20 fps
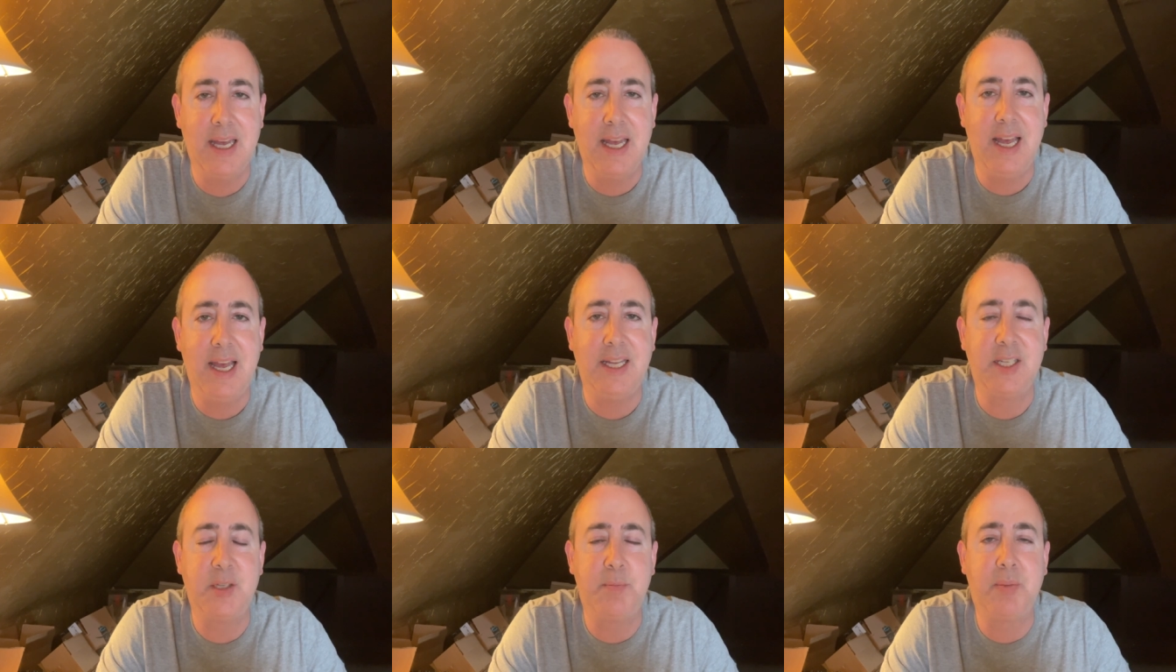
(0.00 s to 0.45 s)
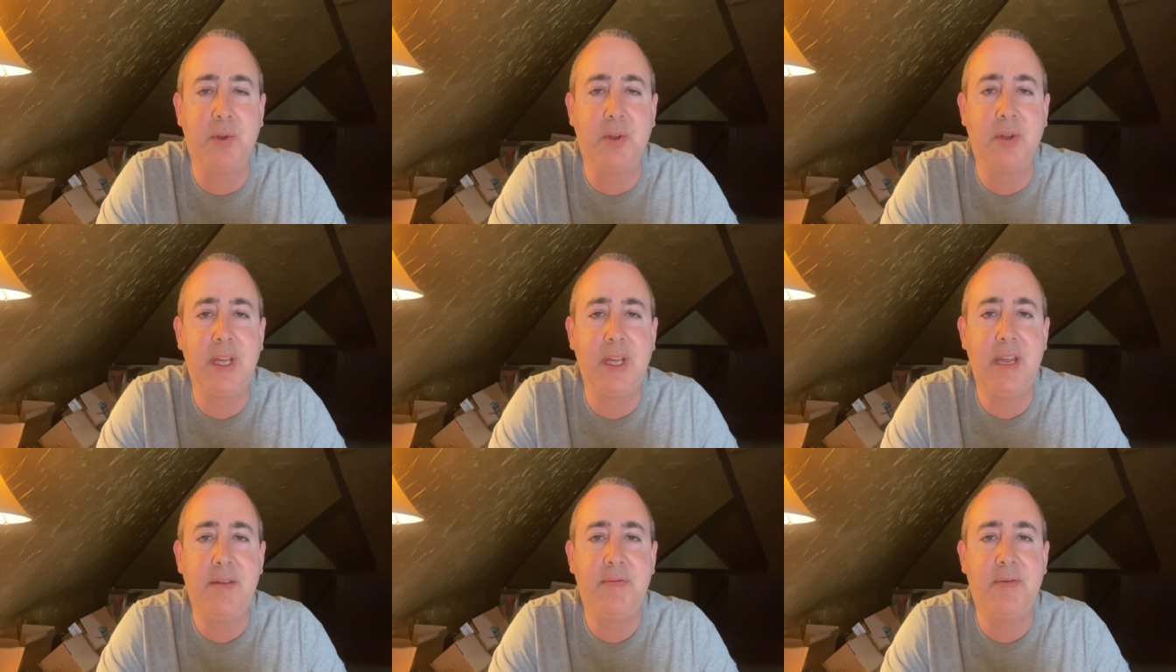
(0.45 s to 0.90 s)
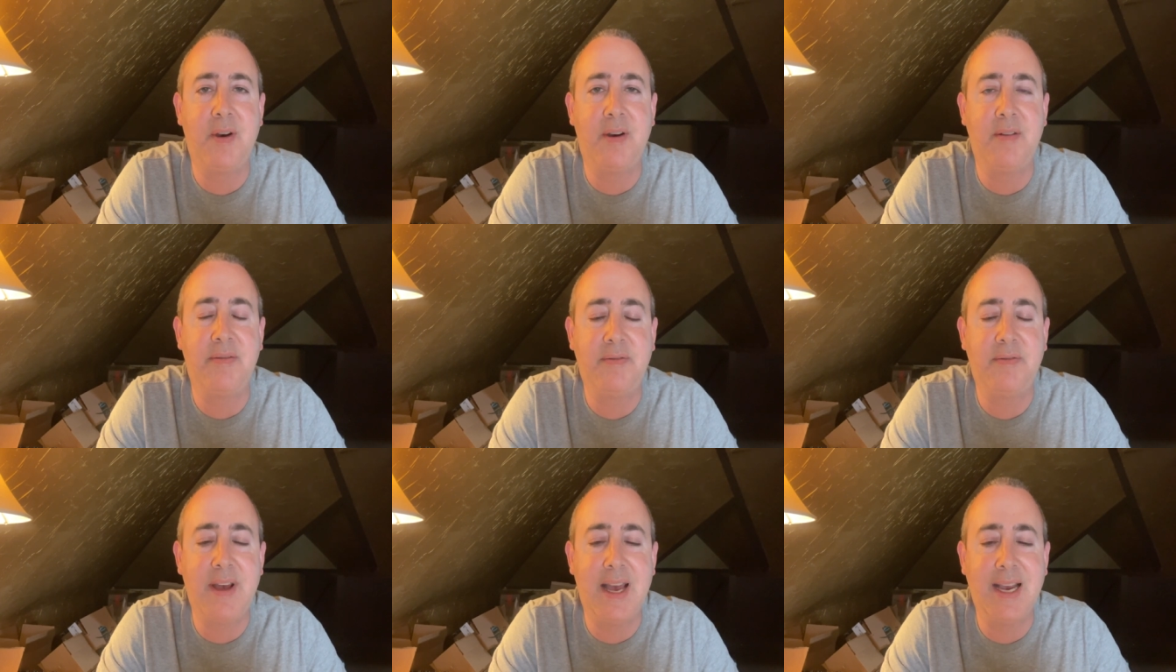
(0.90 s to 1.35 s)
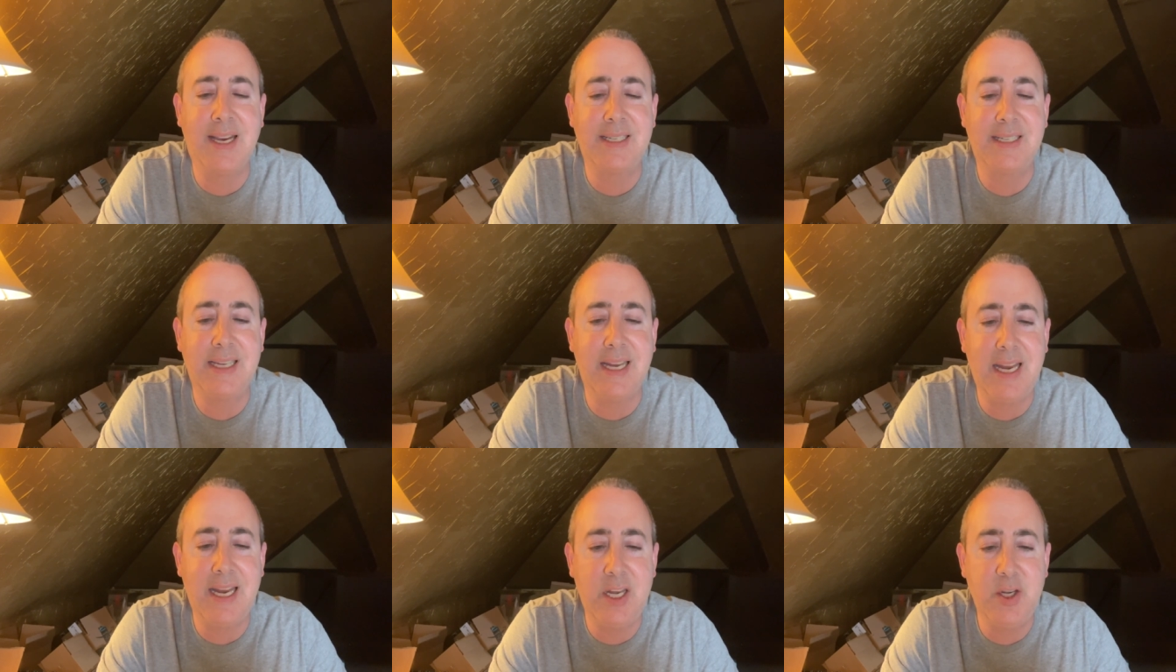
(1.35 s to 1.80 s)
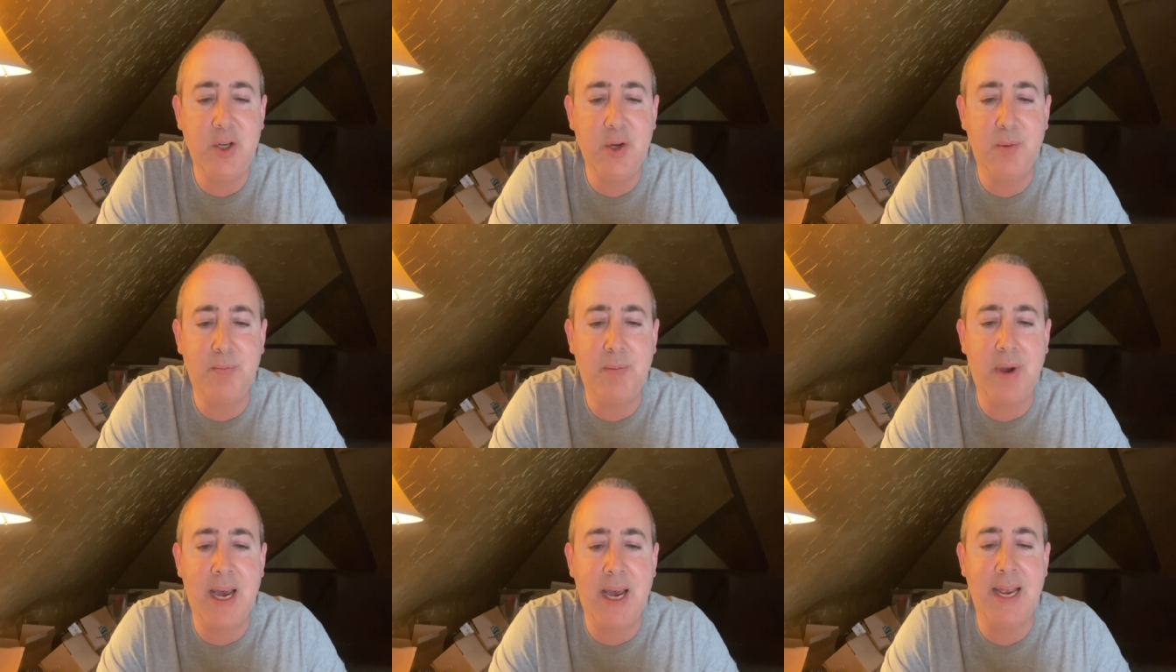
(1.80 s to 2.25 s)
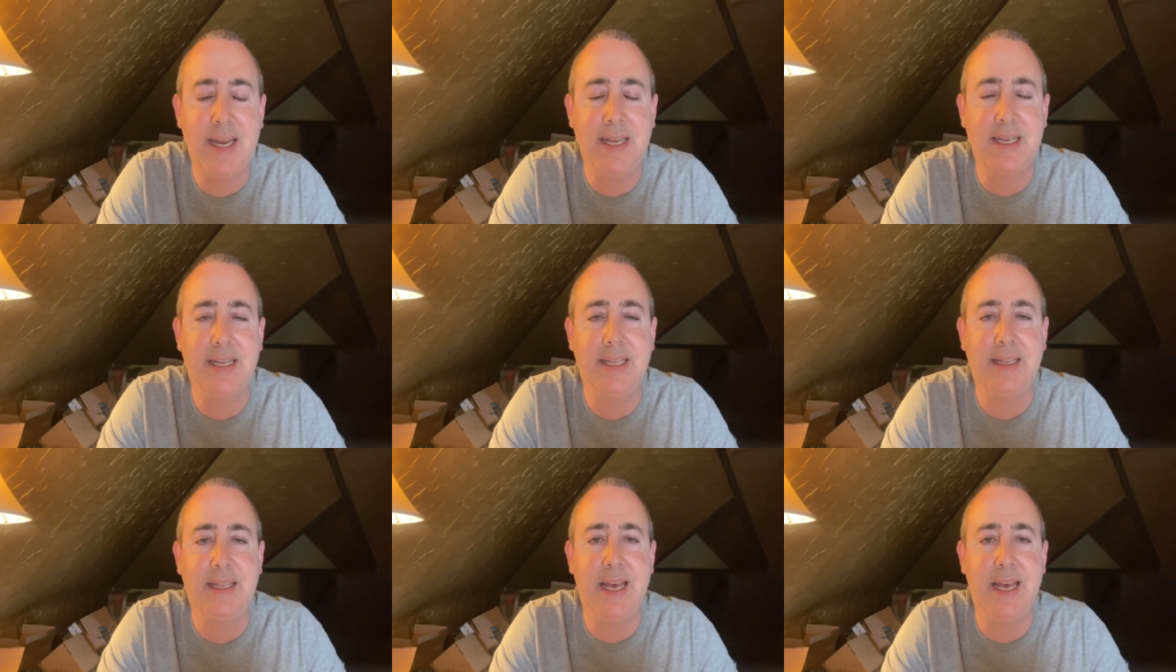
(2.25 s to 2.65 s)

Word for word: It's belief effects in your mind